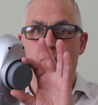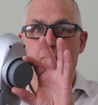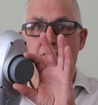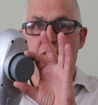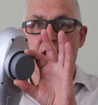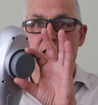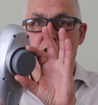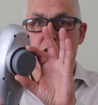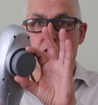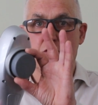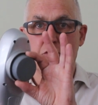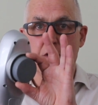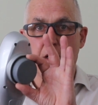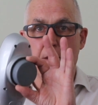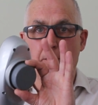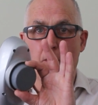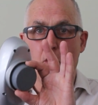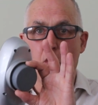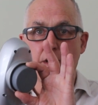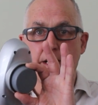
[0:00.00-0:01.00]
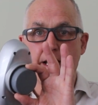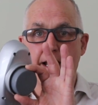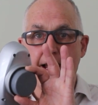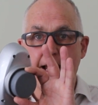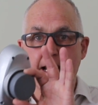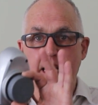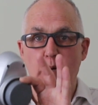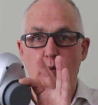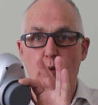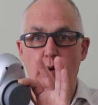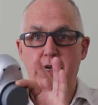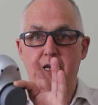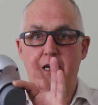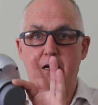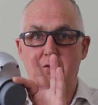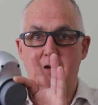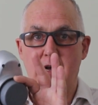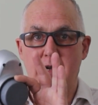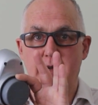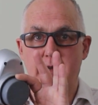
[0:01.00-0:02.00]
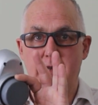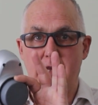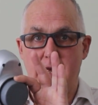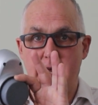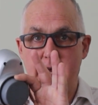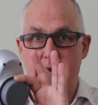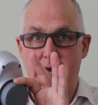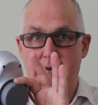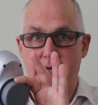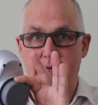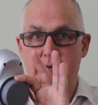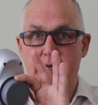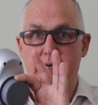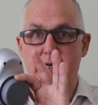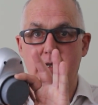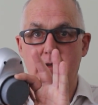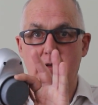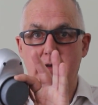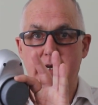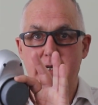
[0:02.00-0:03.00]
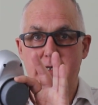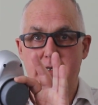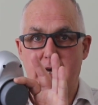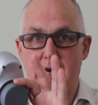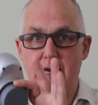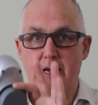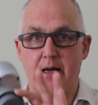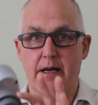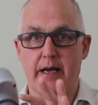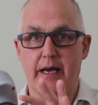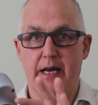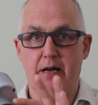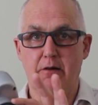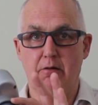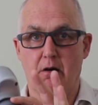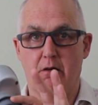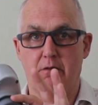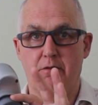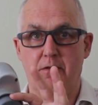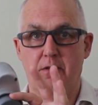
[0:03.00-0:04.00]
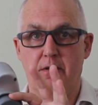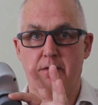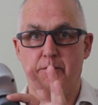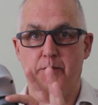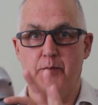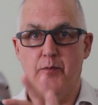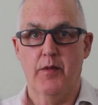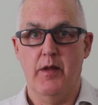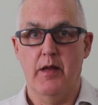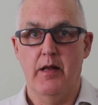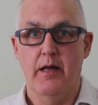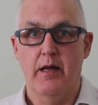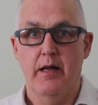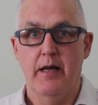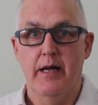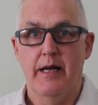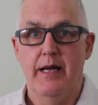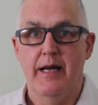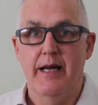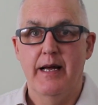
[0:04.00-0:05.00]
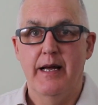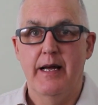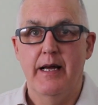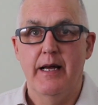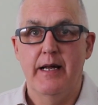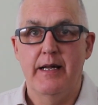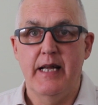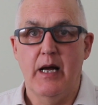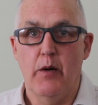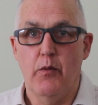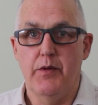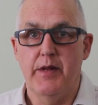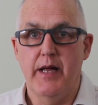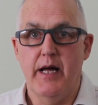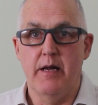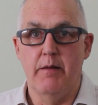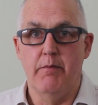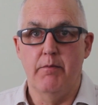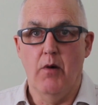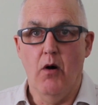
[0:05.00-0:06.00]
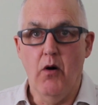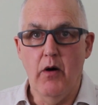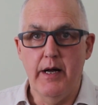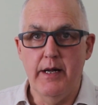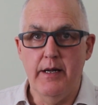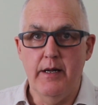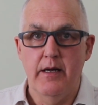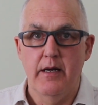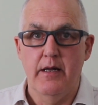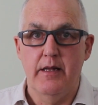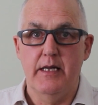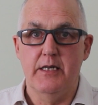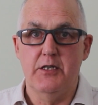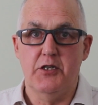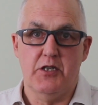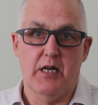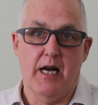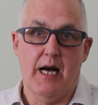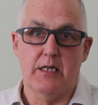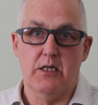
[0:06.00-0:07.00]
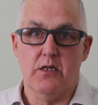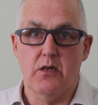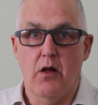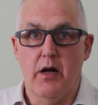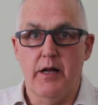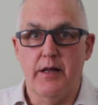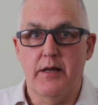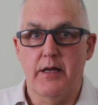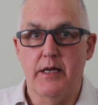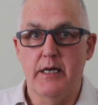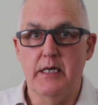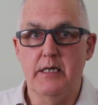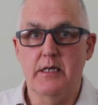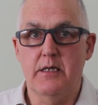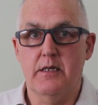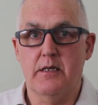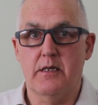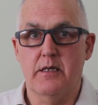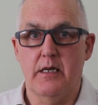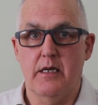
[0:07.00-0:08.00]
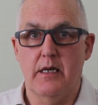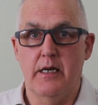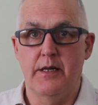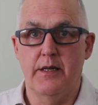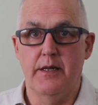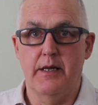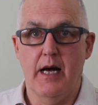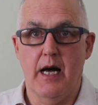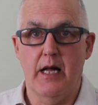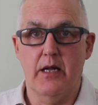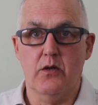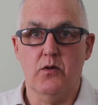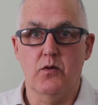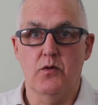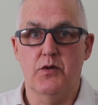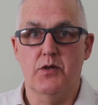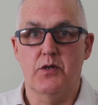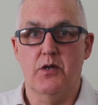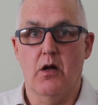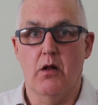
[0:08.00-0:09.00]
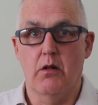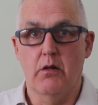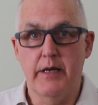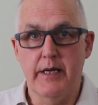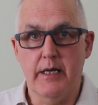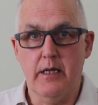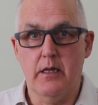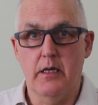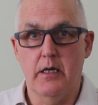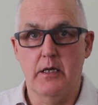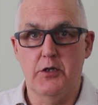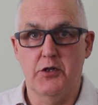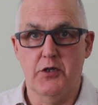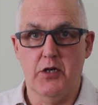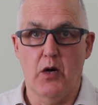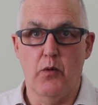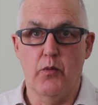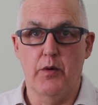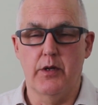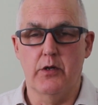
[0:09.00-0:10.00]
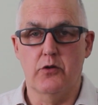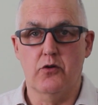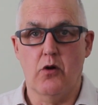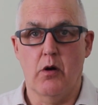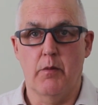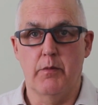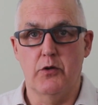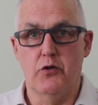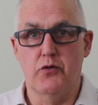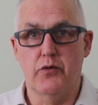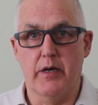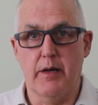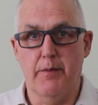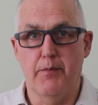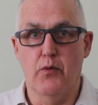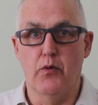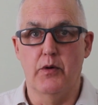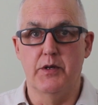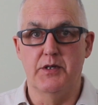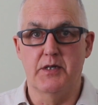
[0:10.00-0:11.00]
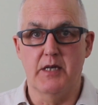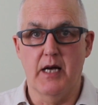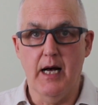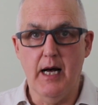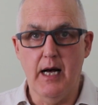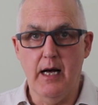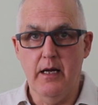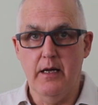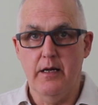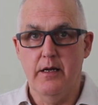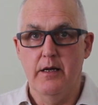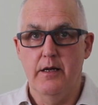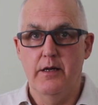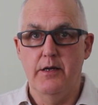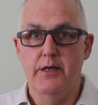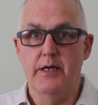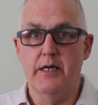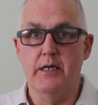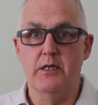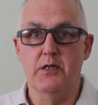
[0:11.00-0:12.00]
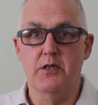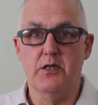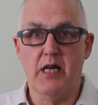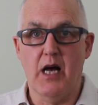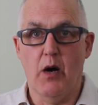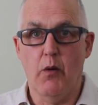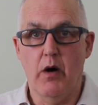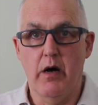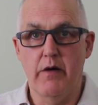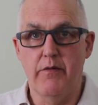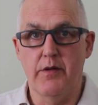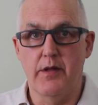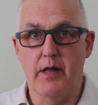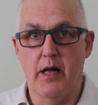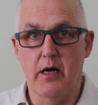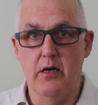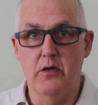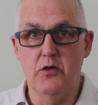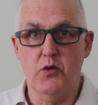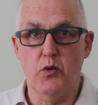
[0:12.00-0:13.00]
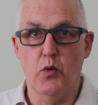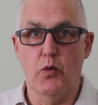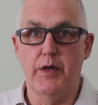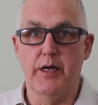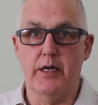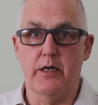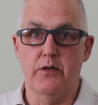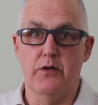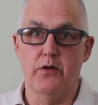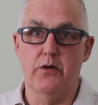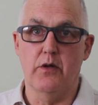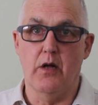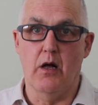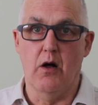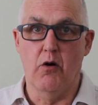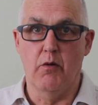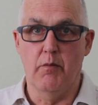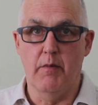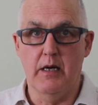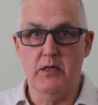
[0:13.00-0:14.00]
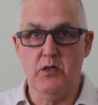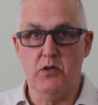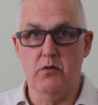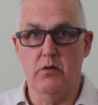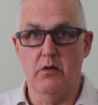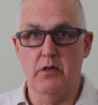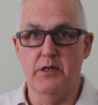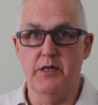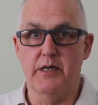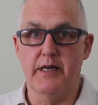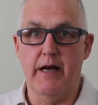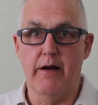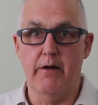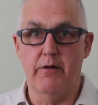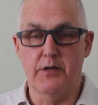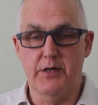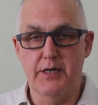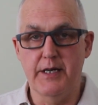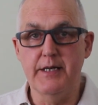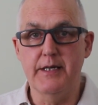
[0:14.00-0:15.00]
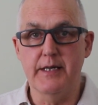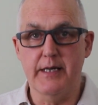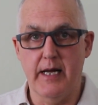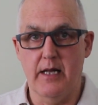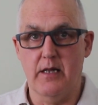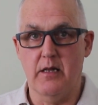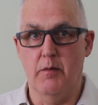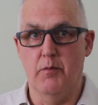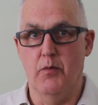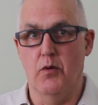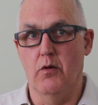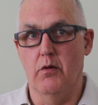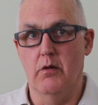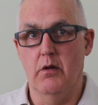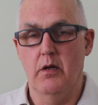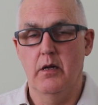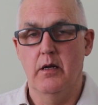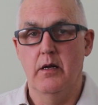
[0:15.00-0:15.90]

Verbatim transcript: if there's a trigger point anywhere near under the head, it'll get taken care of. Now with that in mind, there's charts like these in the articles that I'll link that show where the common trigger points are. You can just go over those, or you can do the whole muscle and you're guaranteed to get them all.